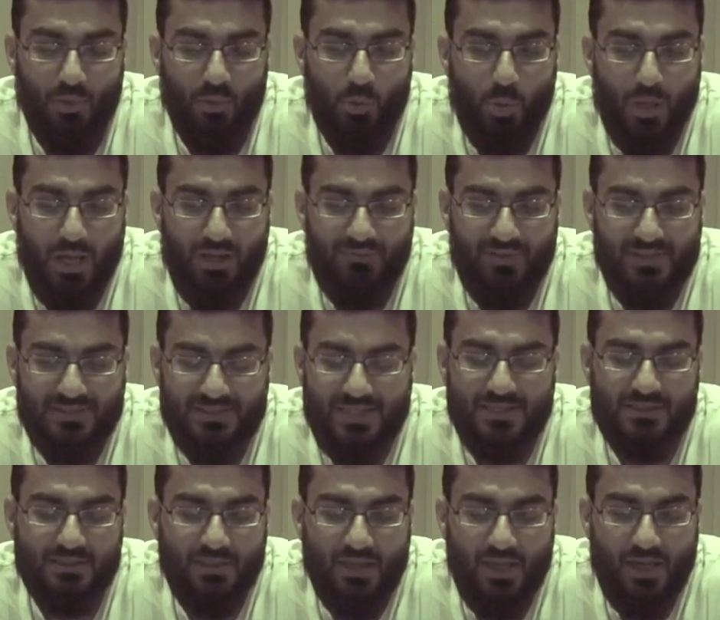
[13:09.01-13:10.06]
Whoever
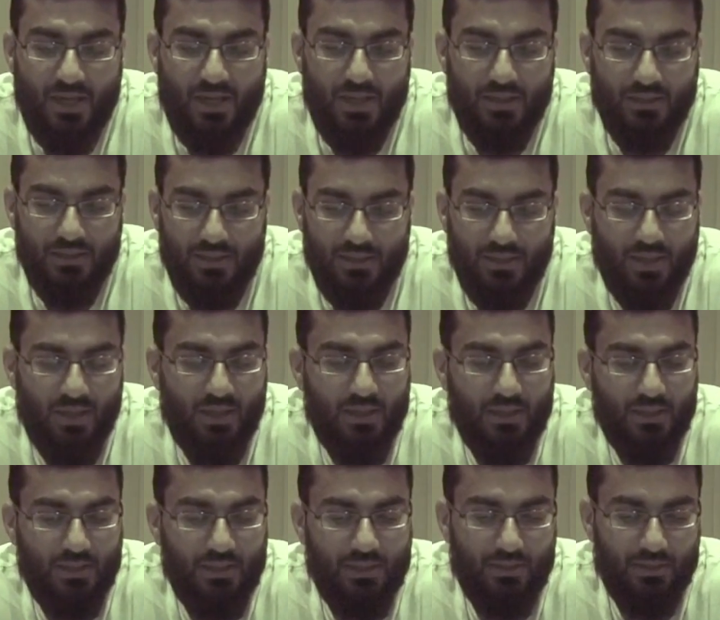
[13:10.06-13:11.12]
says La
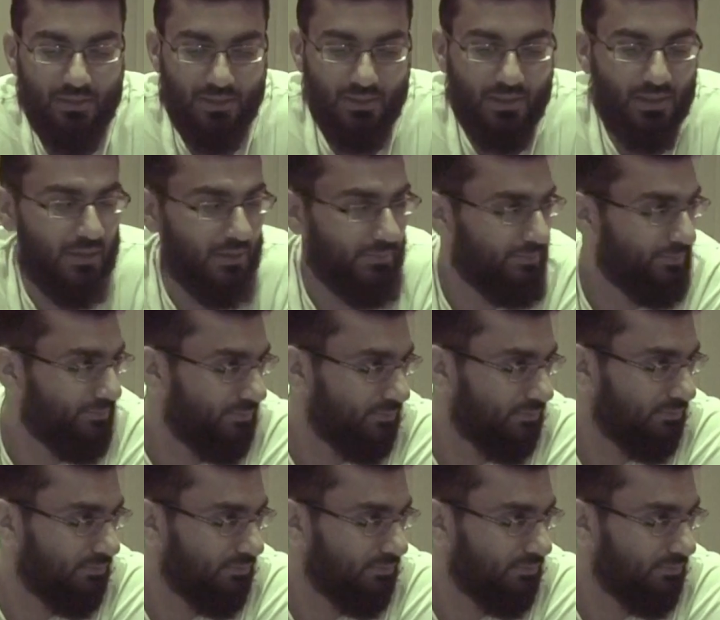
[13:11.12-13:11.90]
ilaha illallah,